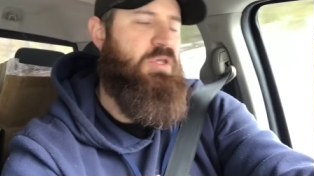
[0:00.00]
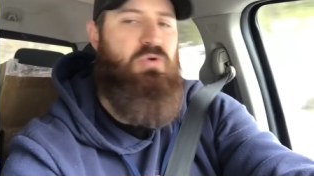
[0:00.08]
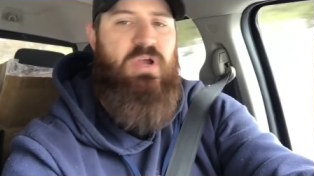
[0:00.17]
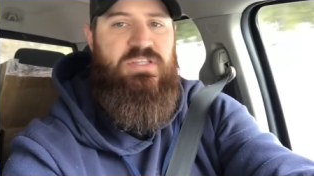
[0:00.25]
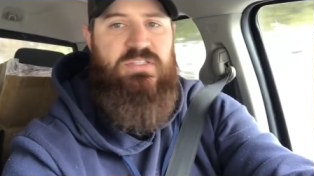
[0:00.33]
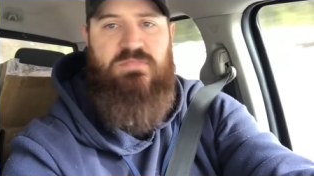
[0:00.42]

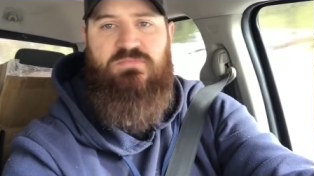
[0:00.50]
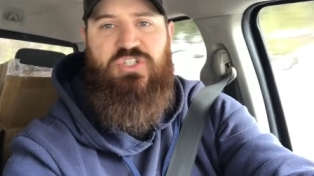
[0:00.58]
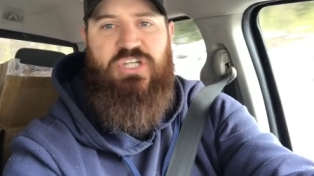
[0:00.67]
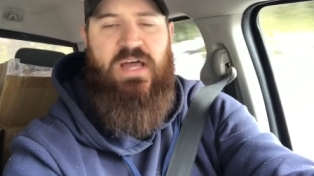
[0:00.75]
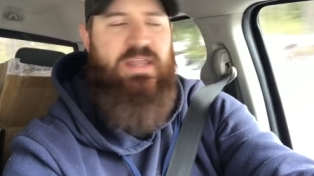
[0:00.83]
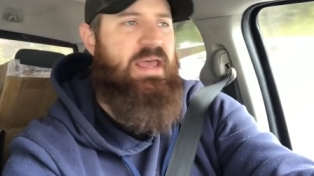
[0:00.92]
grid's
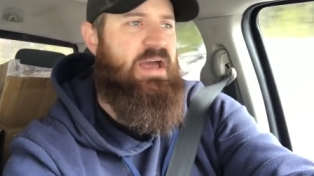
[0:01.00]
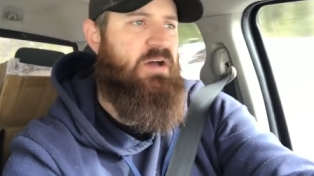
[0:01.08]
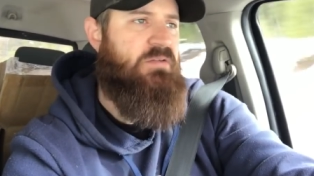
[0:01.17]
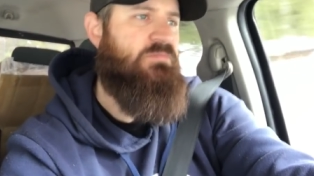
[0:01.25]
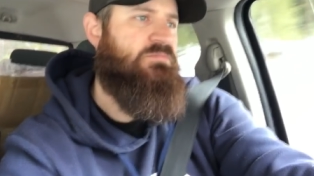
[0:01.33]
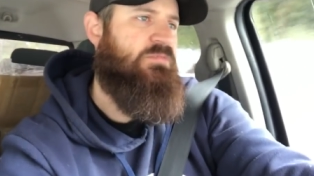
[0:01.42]
shut
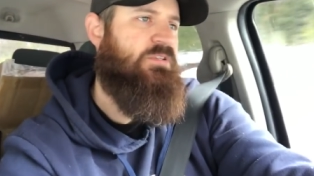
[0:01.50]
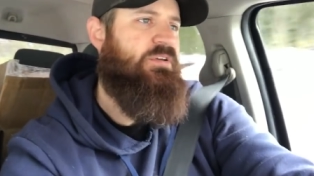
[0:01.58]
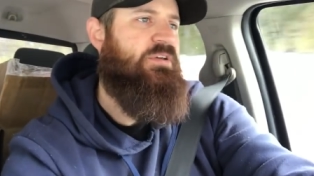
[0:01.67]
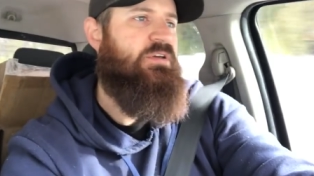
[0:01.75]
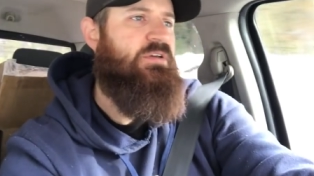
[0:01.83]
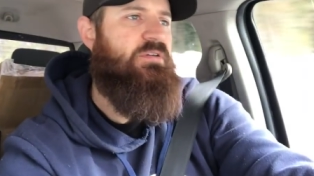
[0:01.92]
down,
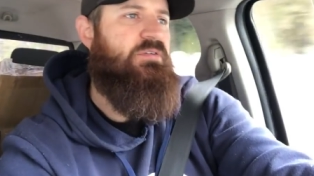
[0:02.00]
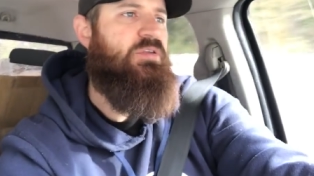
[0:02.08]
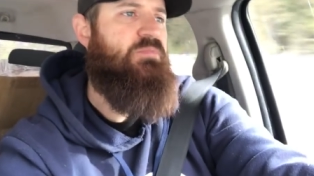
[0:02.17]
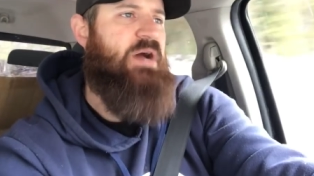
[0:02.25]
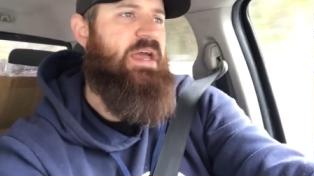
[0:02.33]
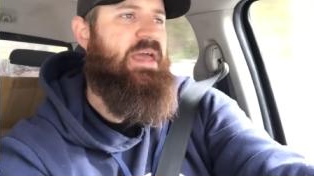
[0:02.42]
you
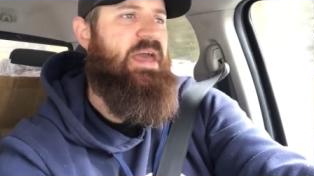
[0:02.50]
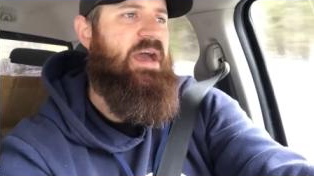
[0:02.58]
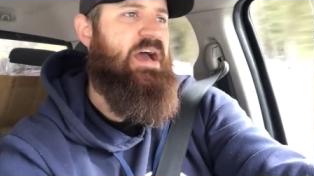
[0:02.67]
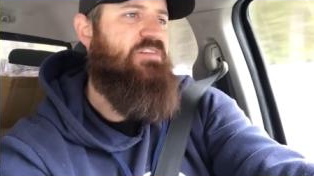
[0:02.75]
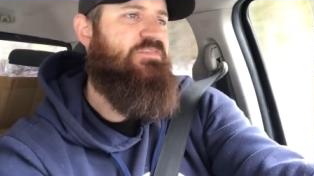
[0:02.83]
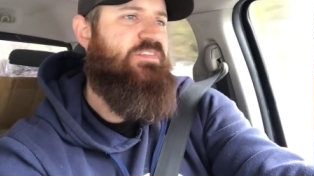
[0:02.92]
might
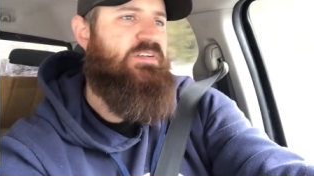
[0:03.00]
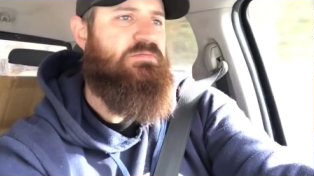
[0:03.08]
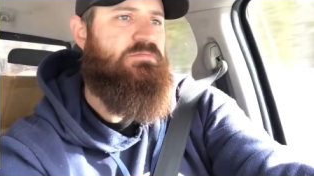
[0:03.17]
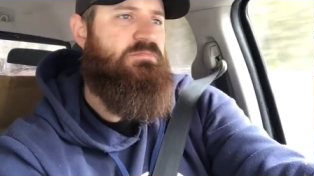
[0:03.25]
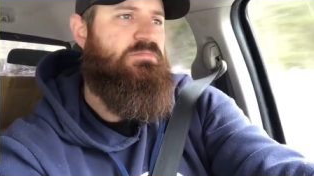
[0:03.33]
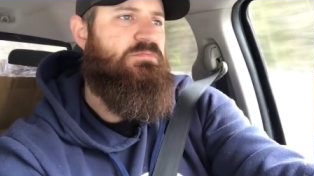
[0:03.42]
have
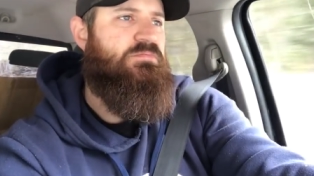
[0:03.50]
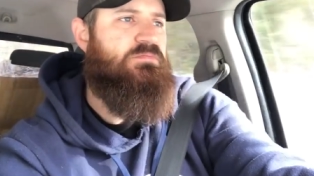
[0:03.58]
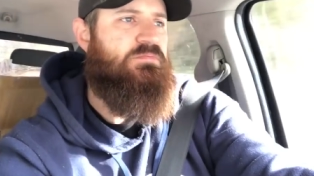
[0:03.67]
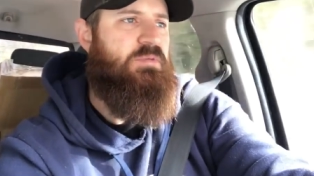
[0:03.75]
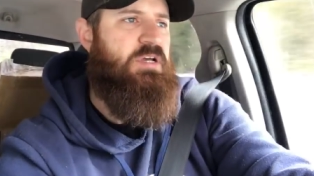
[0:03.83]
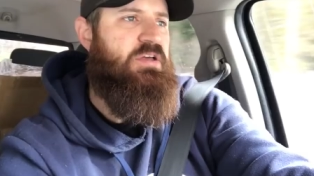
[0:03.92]

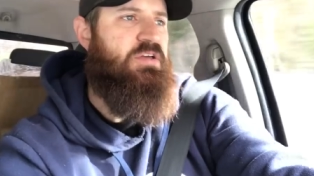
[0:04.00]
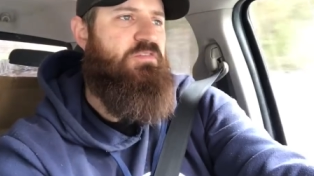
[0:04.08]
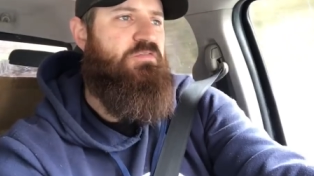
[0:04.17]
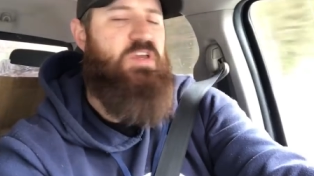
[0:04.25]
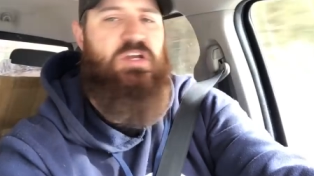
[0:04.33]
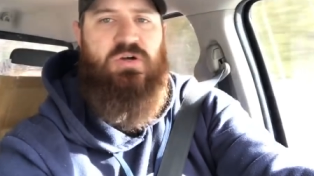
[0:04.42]

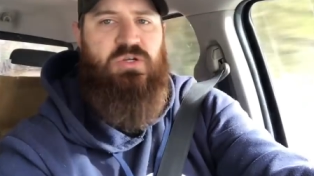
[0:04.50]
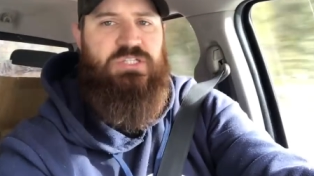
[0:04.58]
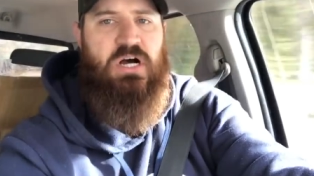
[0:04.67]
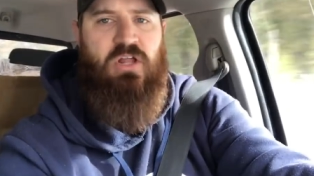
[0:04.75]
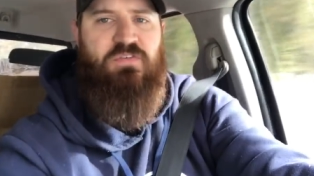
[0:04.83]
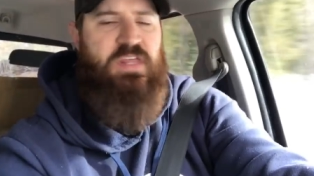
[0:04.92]
vehicles
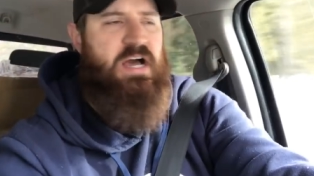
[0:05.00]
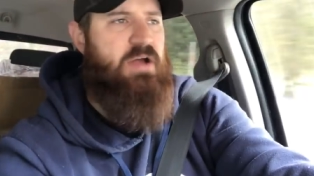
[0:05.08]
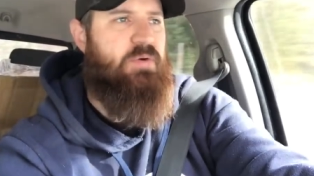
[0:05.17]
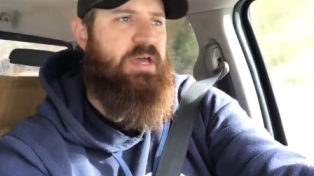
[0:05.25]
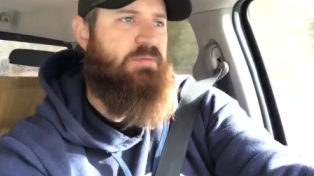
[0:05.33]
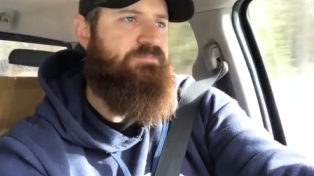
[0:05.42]
all over the highway